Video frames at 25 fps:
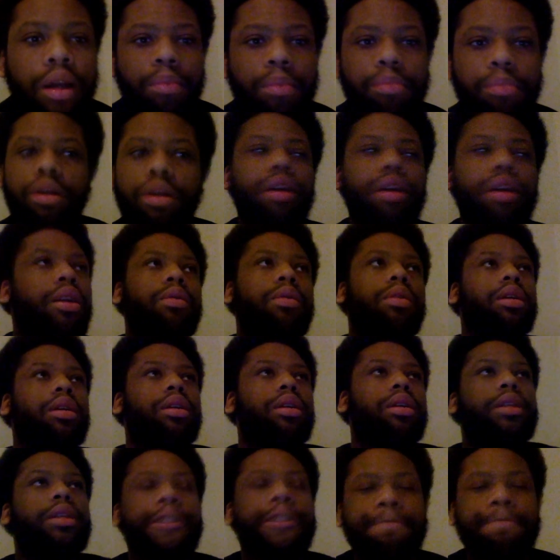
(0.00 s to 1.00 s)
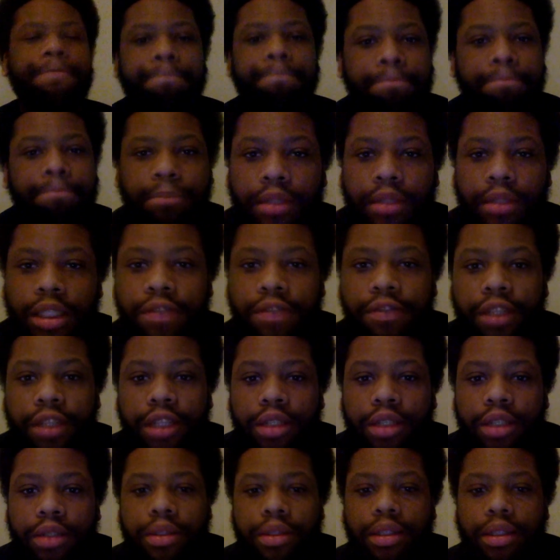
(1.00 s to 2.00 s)
But anyway, this
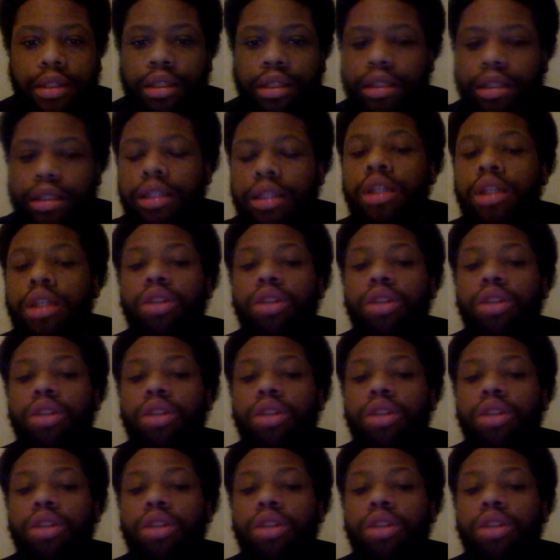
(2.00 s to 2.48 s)
video is